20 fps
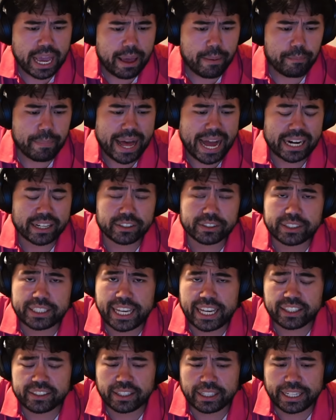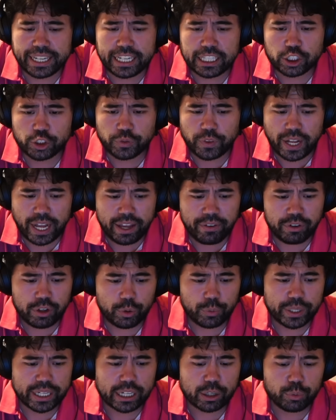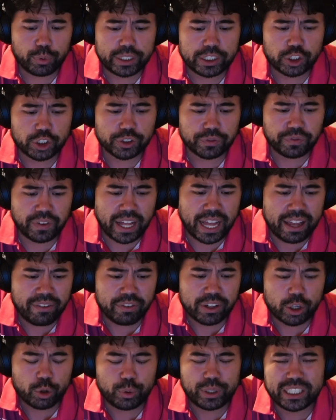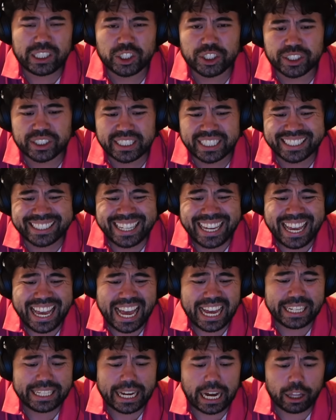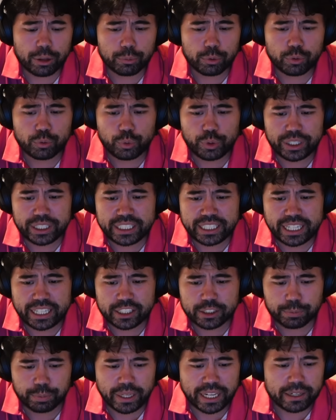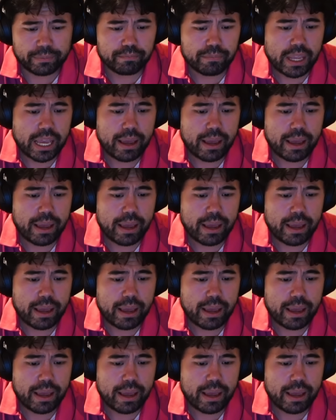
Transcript: Magnus takes on h5, we get queen g5, queen g6, and now the move queen d8 is played.